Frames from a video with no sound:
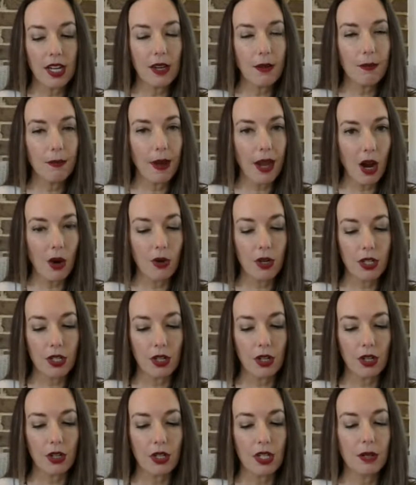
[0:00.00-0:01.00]
empowers
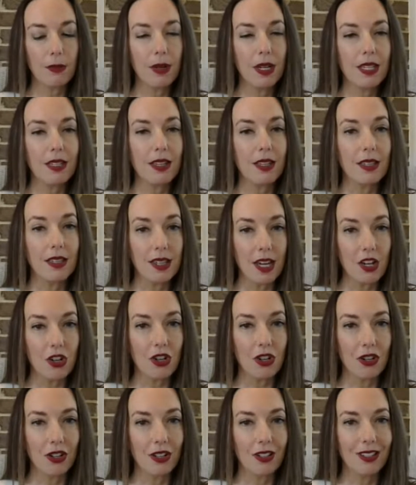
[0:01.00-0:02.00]
her to be
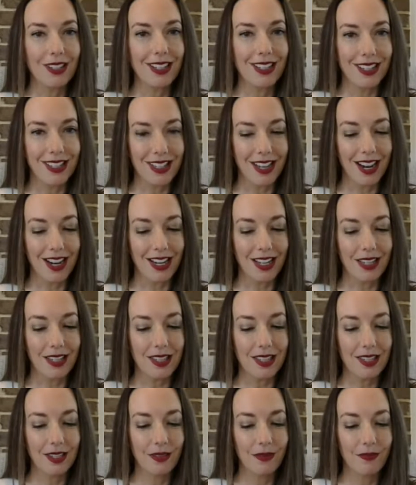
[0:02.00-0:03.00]
sensational in
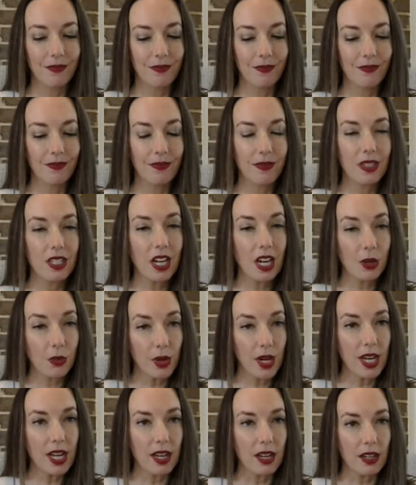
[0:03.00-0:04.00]
science.
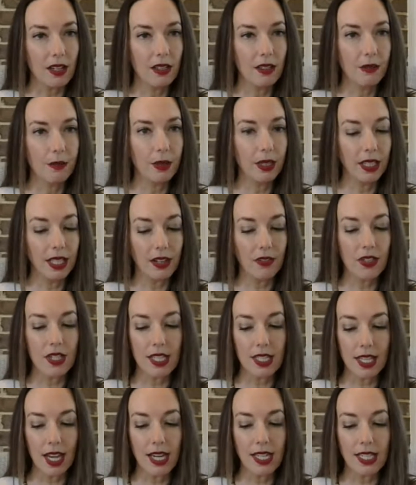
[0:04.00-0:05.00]
Tyreka believes
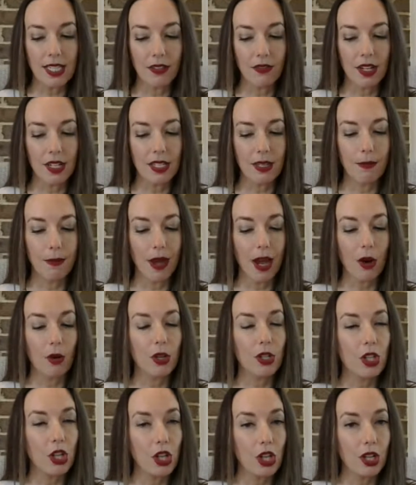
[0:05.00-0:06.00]
decisiveness
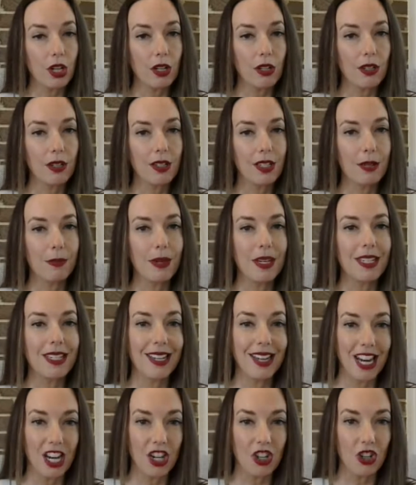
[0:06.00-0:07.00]
empowers her to be
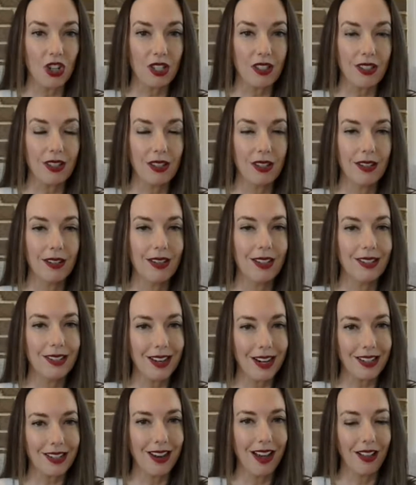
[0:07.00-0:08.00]
tenacious in
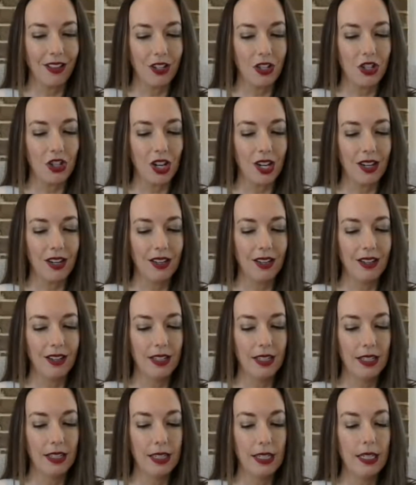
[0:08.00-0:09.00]
technology.
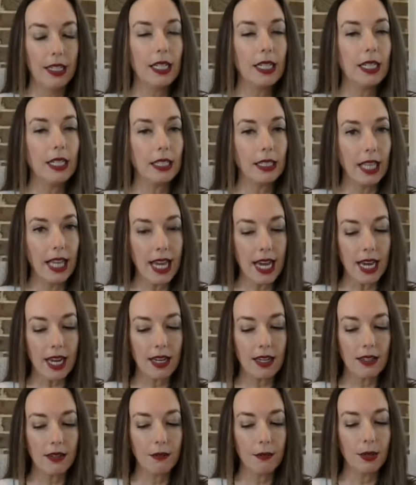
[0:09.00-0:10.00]

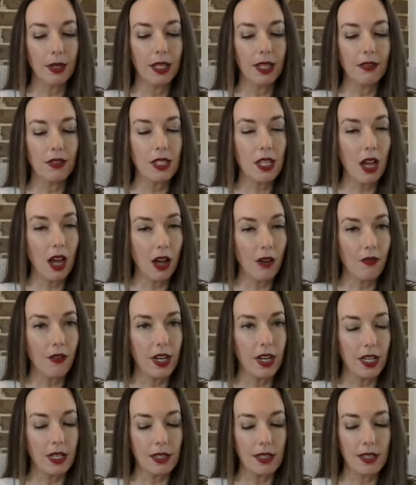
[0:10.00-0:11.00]
Elaine believes
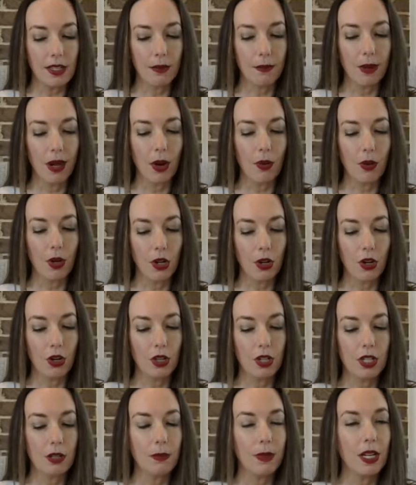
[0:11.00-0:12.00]
competence empowered her
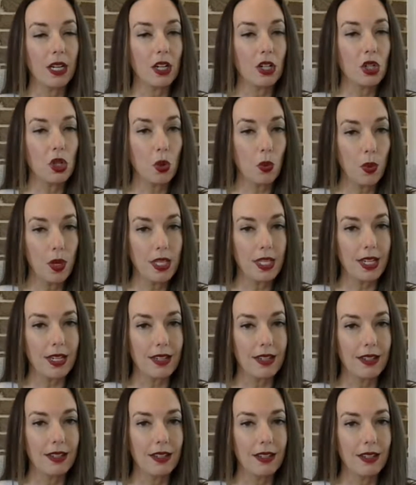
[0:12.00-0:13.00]
to be exquisite
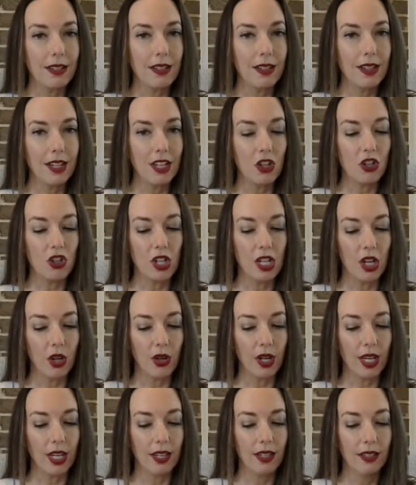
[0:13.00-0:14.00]
in engineering.